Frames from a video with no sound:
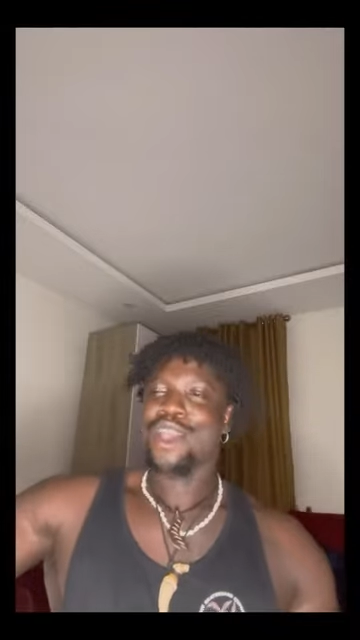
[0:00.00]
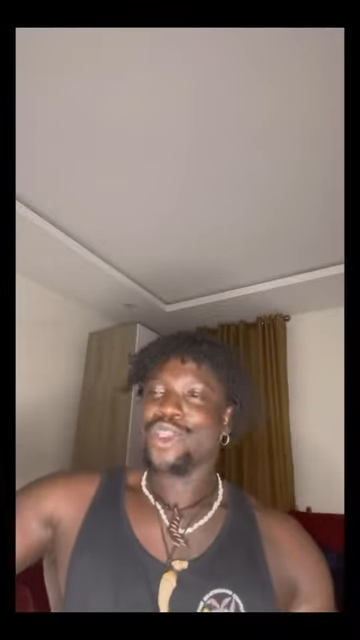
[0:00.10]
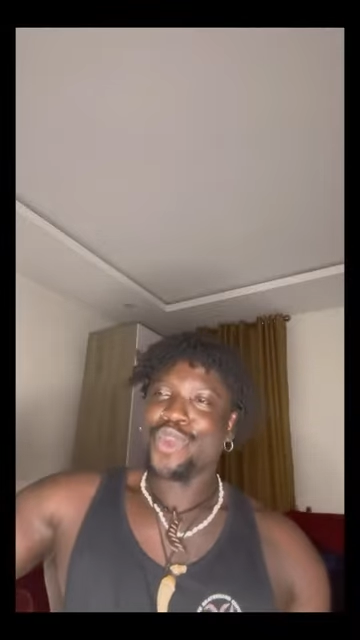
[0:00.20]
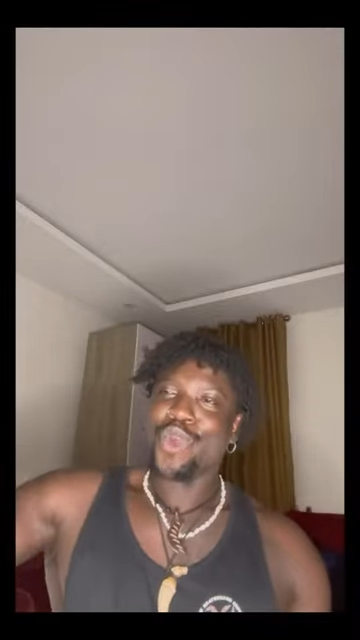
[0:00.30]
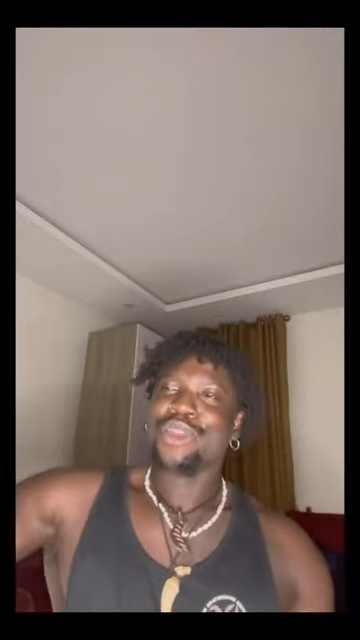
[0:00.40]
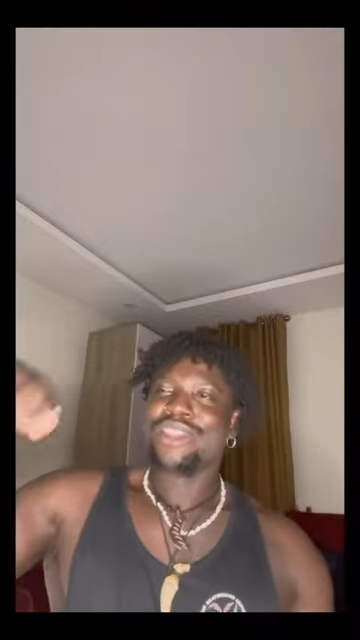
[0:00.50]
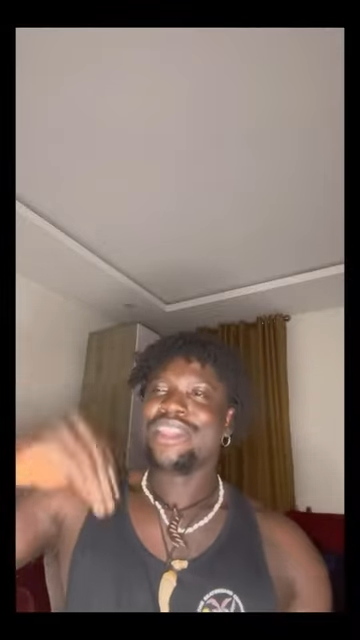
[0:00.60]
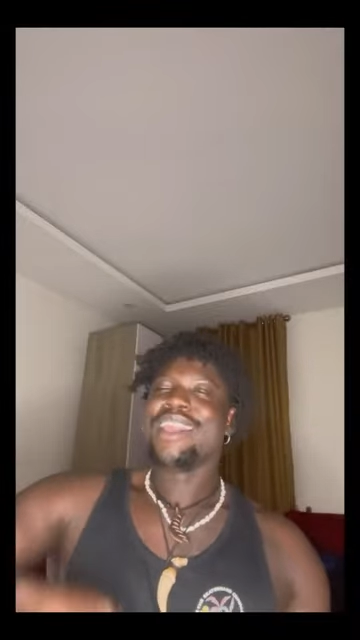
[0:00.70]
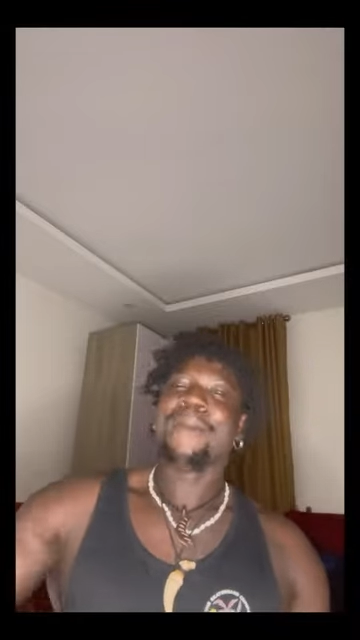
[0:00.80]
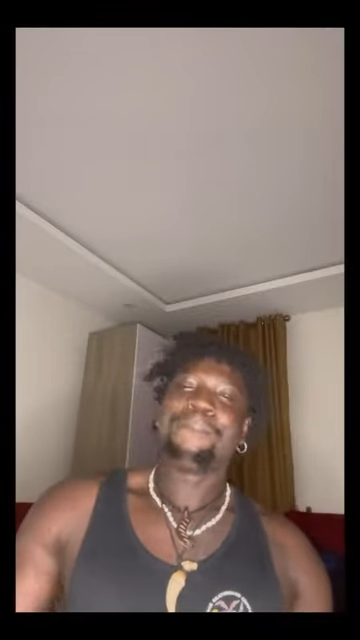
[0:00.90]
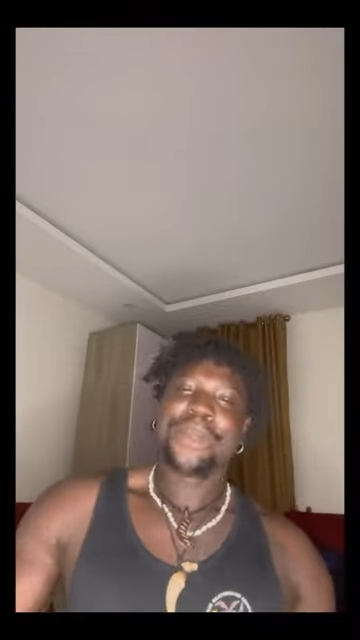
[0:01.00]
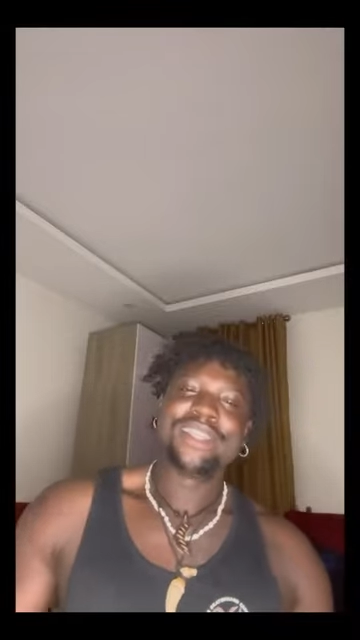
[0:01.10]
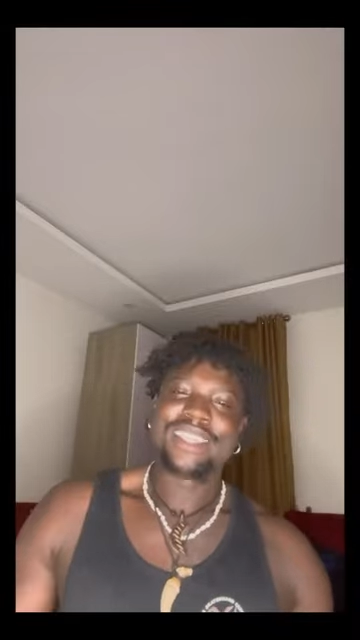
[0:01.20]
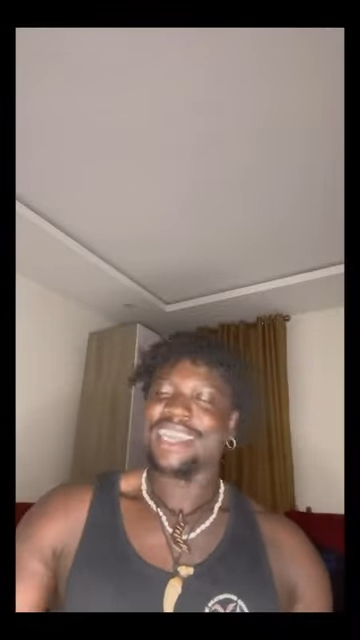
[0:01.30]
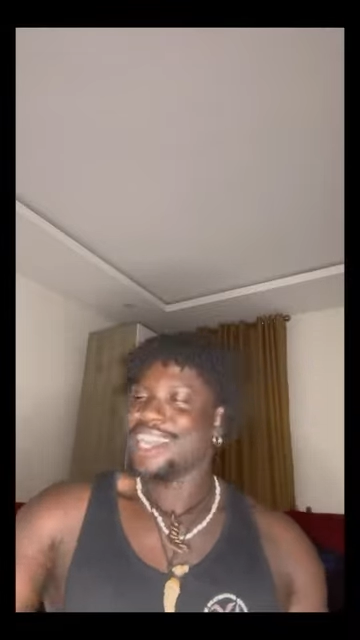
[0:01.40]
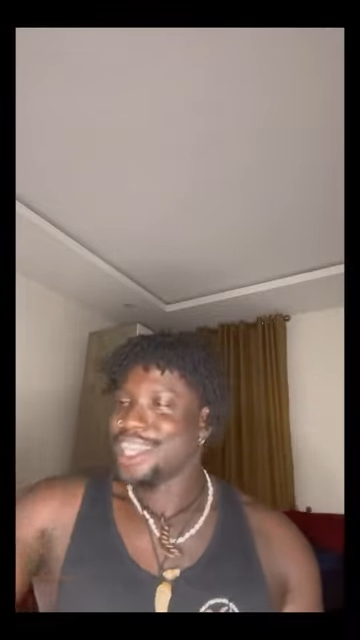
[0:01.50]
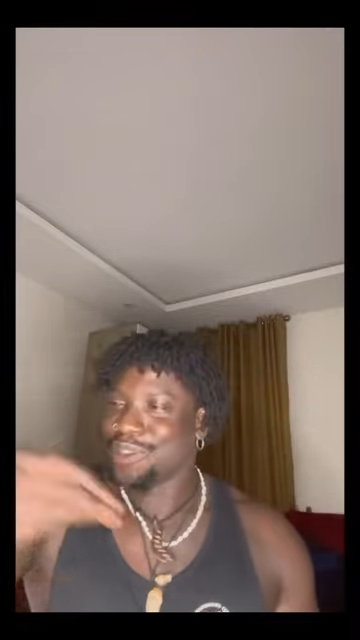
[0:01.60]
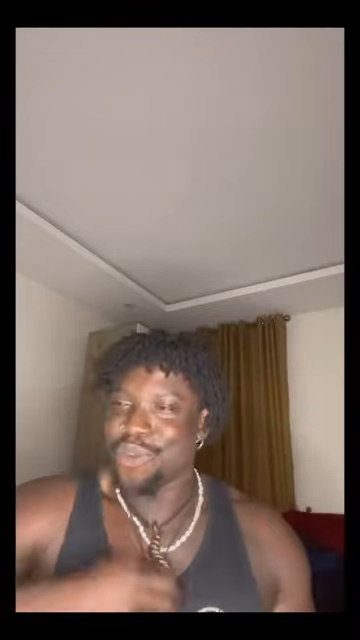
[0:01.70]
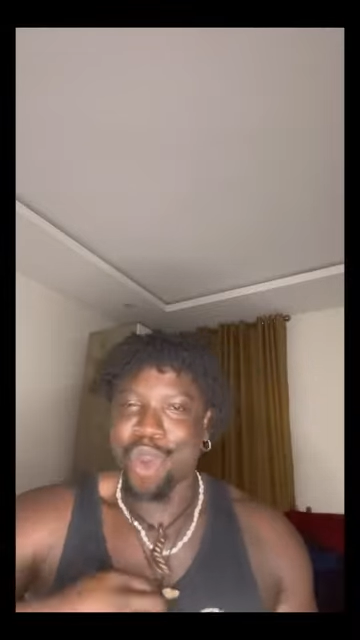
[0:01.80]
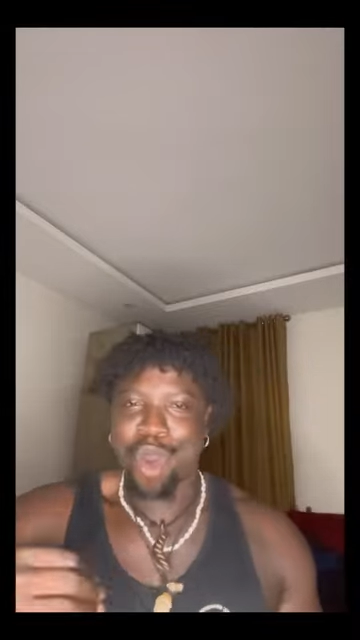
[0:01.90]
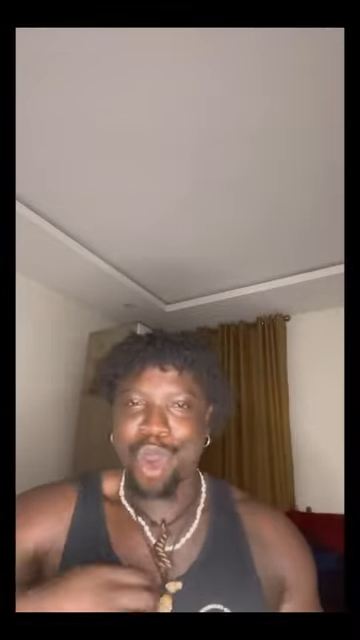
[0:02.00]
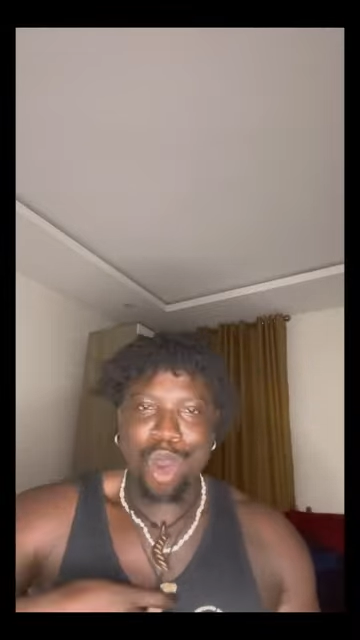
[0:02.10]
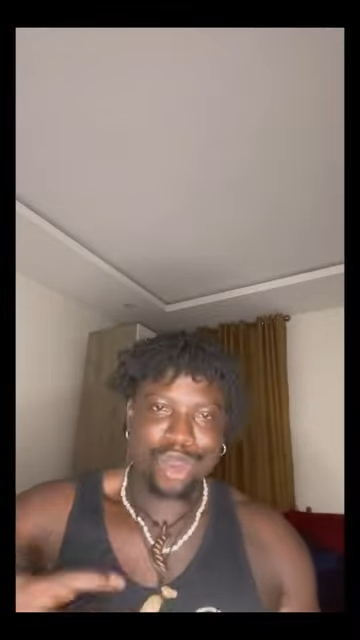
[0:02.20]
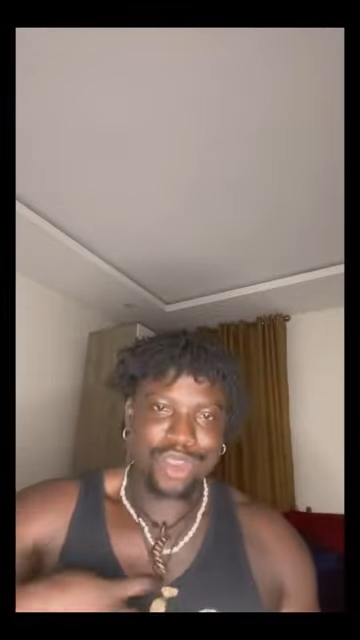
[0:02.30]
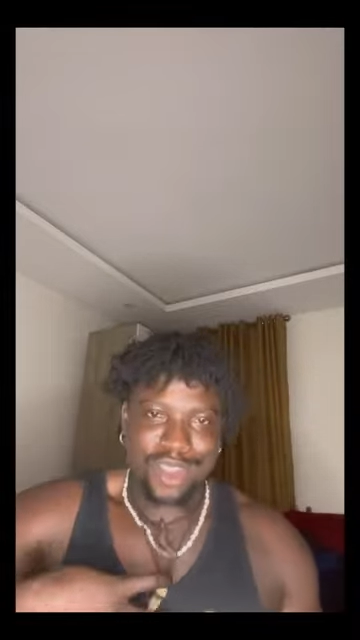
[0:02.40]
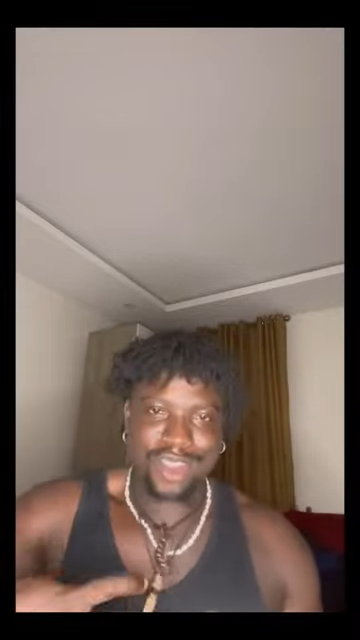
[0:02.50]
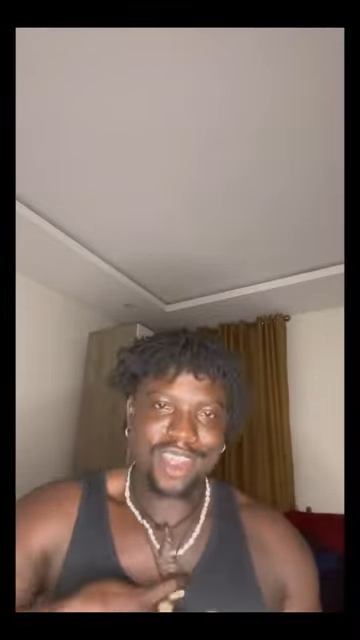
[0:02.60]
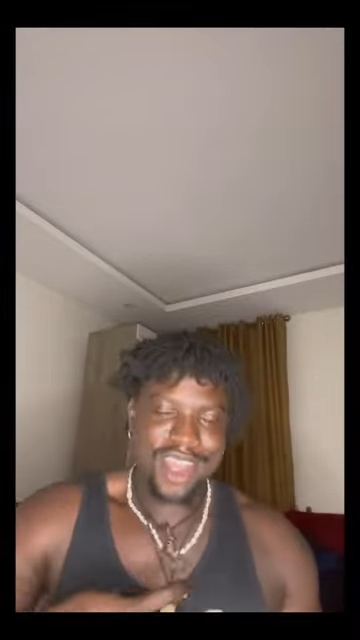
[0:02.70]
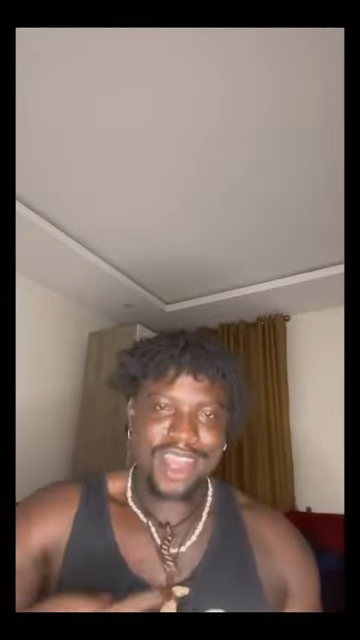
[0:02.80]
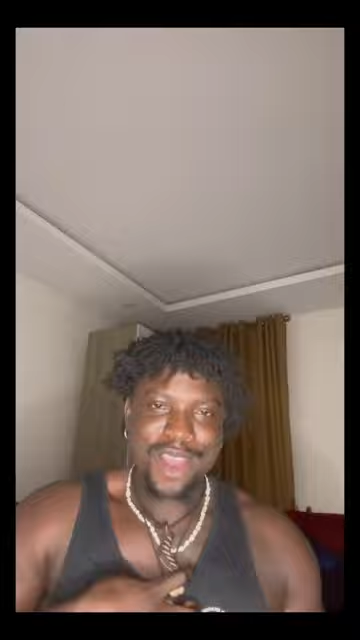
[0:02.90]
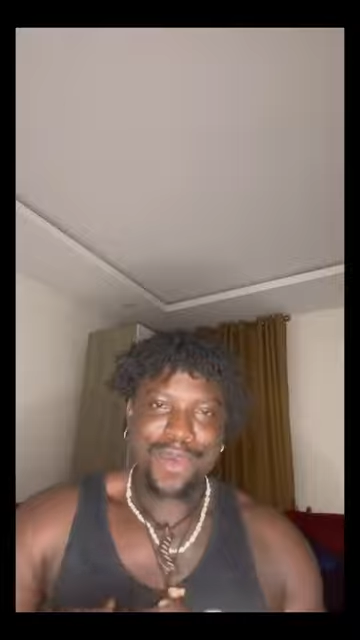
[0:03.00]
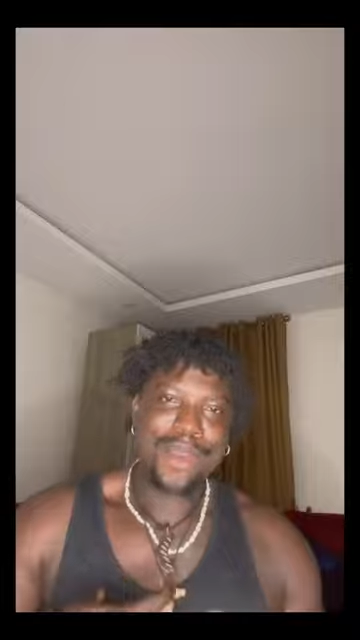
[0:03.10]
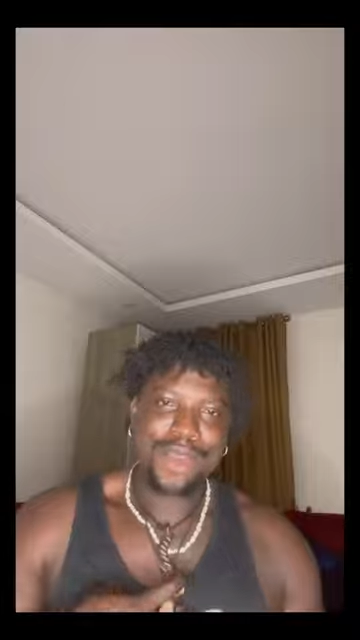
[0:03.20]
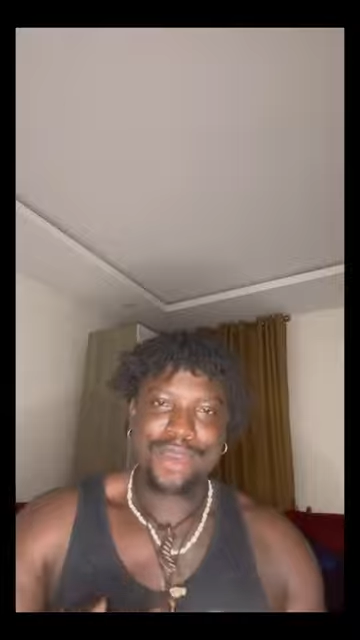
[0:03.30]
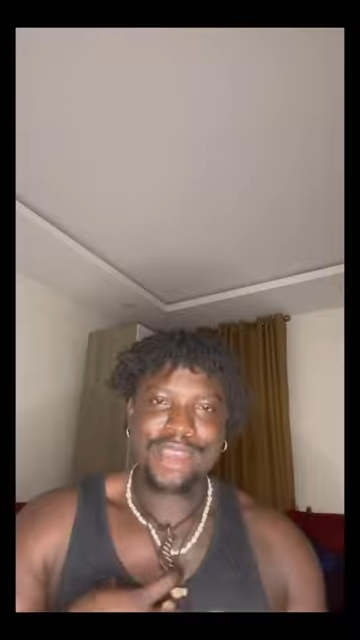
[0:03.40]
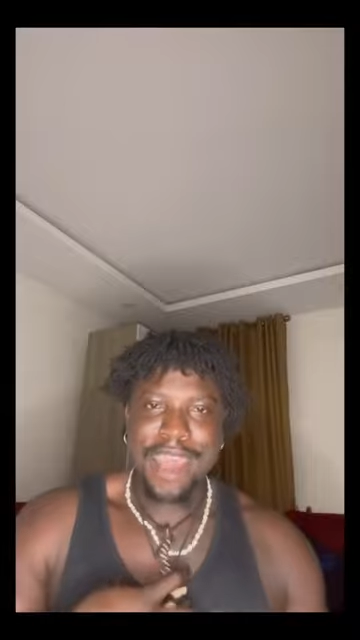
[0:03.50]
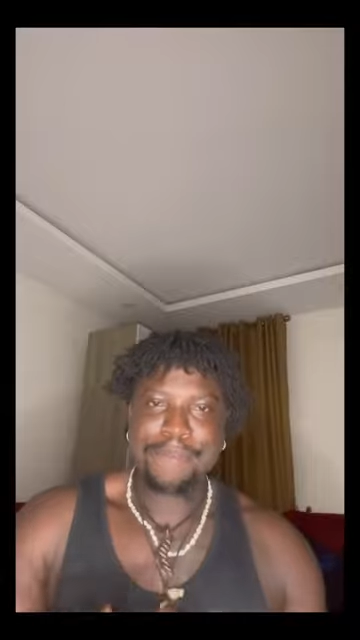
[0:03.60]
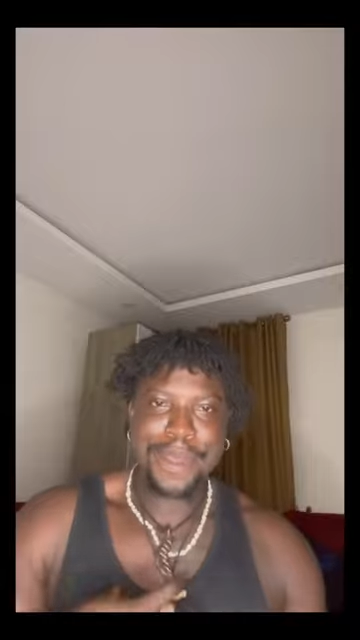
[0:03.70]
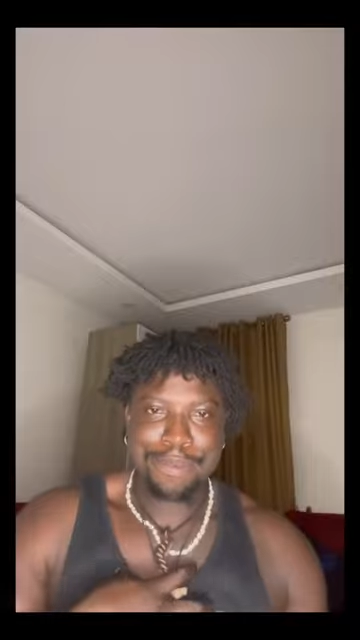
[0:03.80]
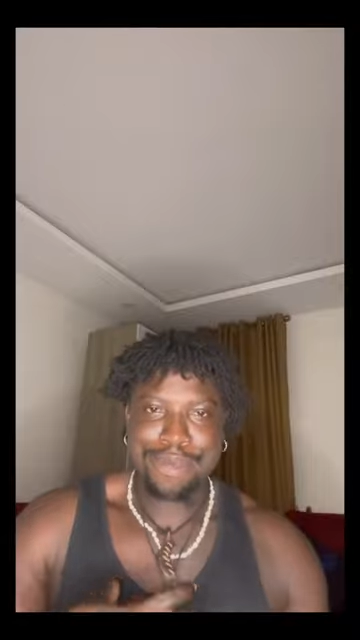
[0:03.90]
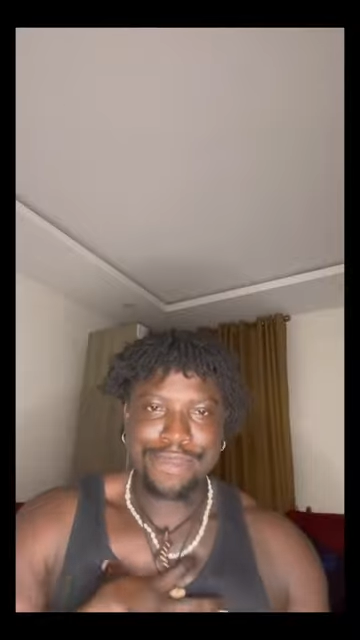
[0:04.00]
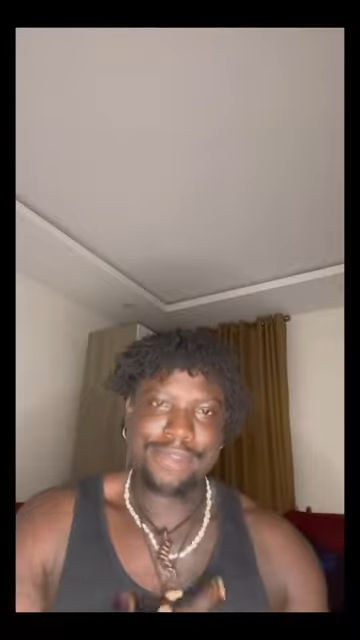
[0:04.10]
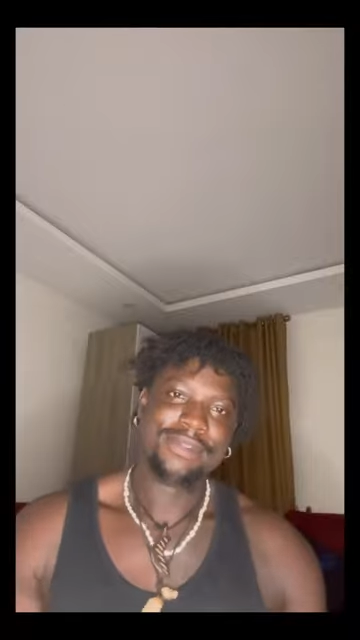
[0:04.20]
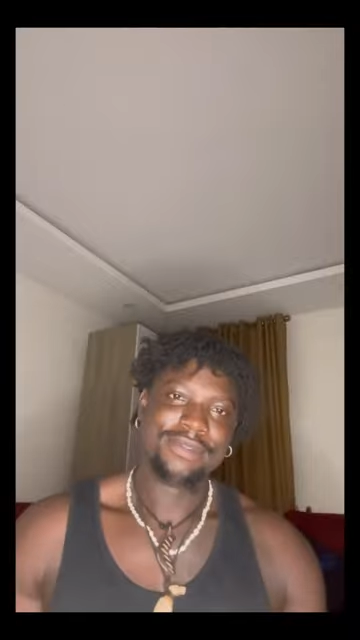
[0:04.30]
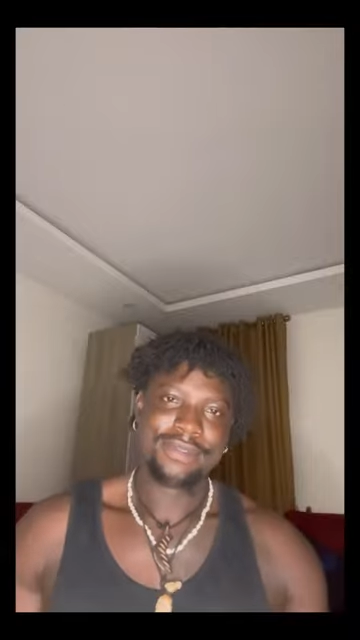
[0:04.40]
So is it that prison is for us where we don't get people?